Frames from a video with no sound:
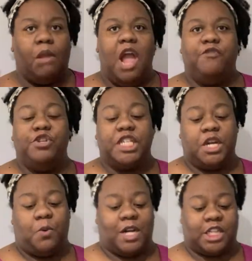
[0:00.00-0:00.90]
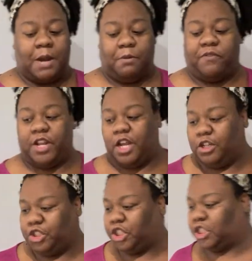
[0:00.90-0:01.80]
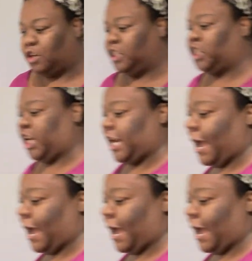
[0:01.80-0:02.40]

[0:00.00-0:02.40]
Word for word: If you didn't watch Amber's video, you should totally check it